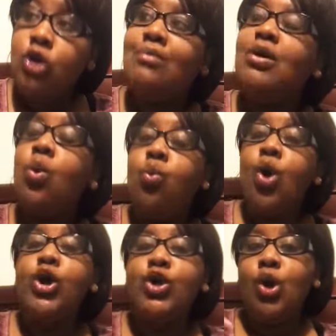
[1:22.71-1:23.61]
No matter
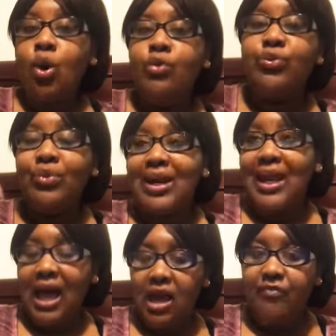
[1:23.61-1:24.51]
what you're going through
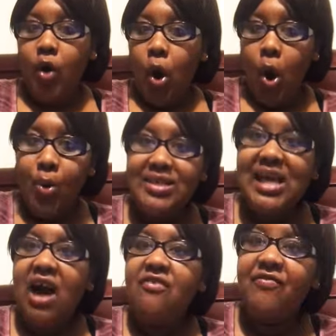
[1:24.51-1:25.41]
in life, always
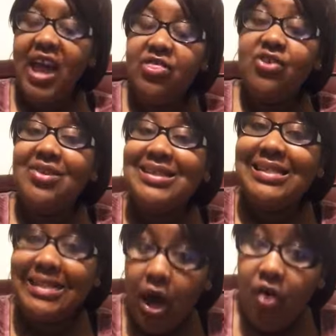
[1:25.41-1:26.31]
have faith in
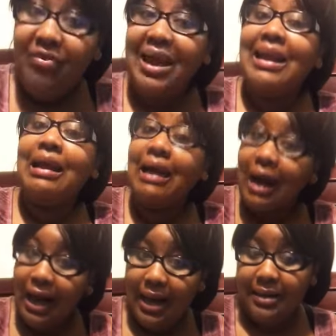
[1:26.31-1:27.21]
yourself and
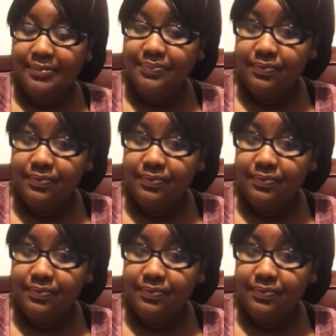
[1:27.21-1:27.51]
God.